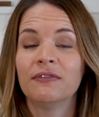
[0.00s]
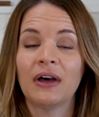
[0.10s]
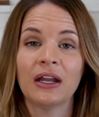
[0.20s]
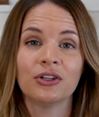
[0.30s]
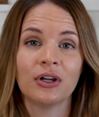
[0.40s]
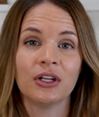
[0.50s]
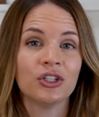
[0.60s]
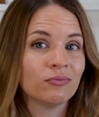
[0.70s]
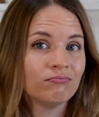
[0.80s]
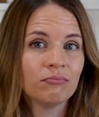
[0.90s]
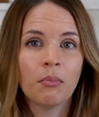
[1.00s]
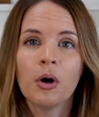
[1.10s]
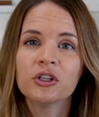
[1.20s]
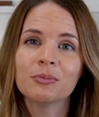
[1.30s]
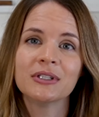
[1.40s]
lymphatic drainage
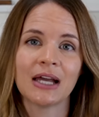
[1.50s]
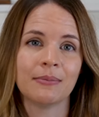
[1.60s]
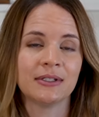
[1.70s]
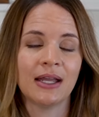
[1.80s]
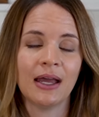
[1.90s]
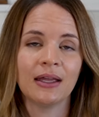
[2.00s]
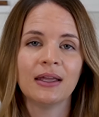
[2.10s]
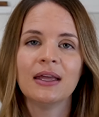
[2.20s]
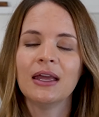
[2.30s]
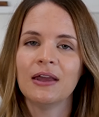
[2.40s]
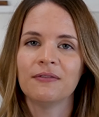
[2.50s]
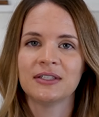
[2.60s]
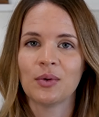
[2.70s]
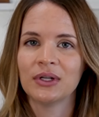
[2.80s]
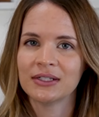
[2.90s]
multiple times a day if
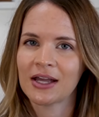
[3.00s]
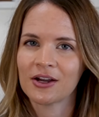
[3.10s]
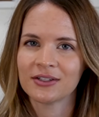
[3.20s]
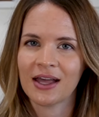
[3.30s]
someone desires